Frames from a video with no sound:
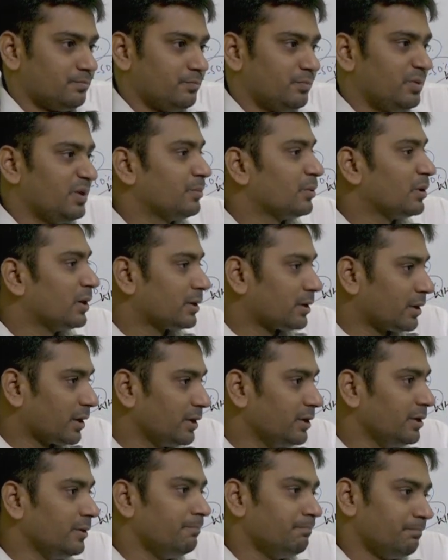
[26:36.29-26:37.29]
People are
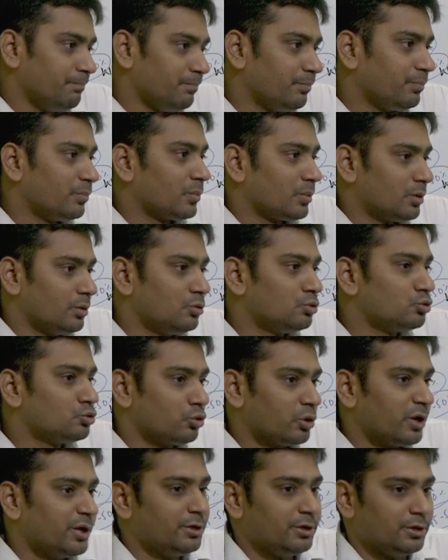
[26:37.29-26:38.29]
trying to
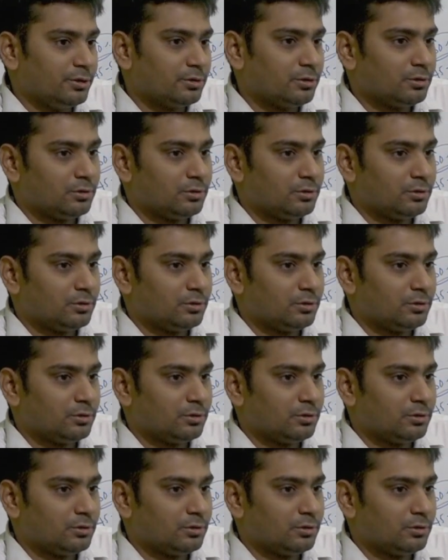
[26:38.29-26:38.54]
write it,